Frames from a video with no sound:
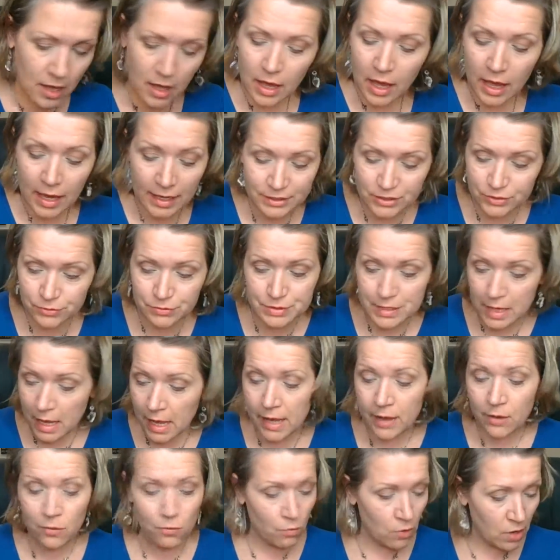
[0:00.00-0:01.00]
I do
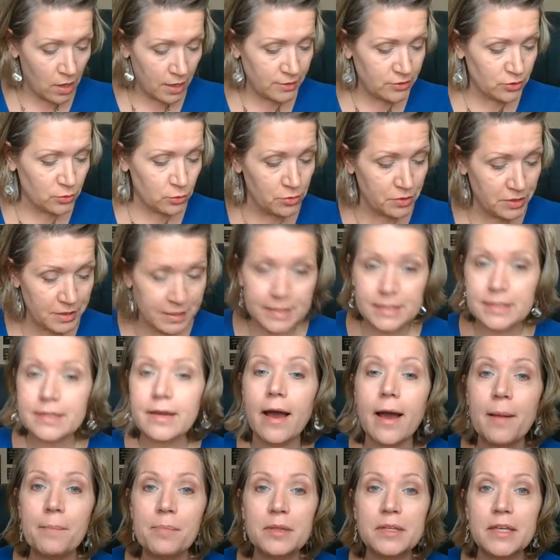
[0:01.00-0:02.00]
not want or need
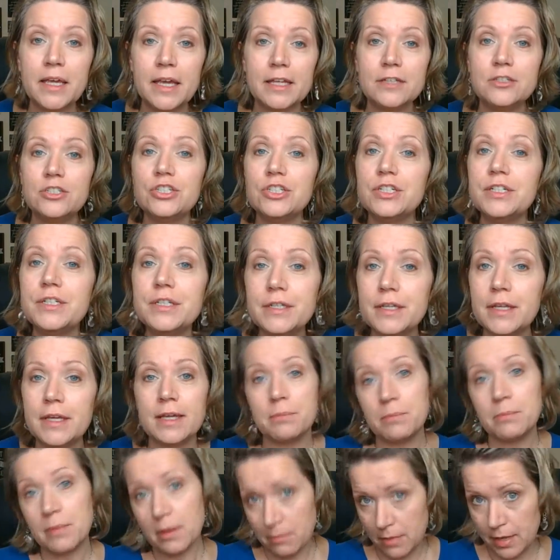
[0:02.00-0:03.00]
complication
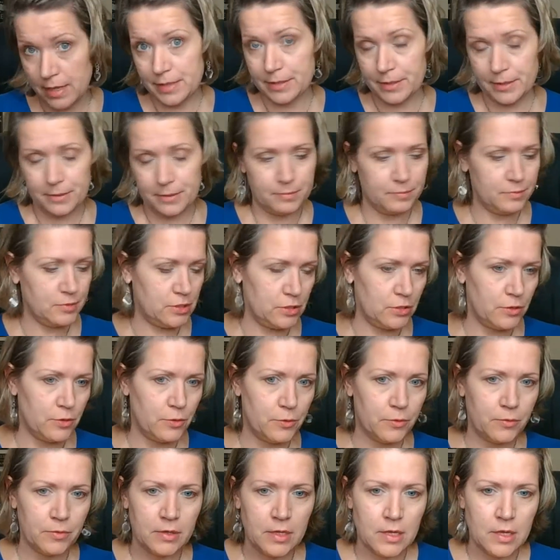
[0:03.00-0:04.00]
in my makeup.
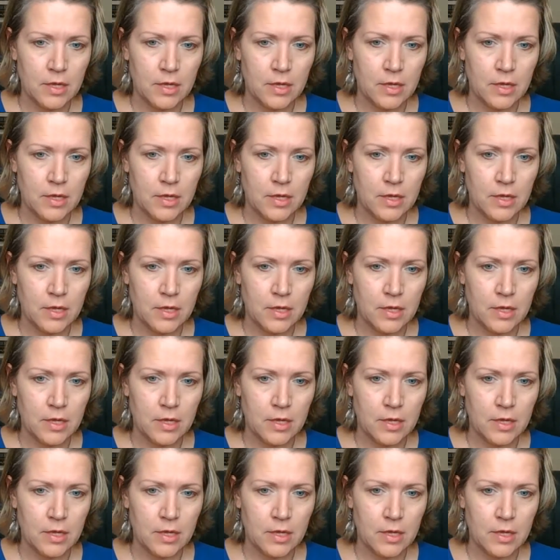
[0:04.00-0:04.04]
So,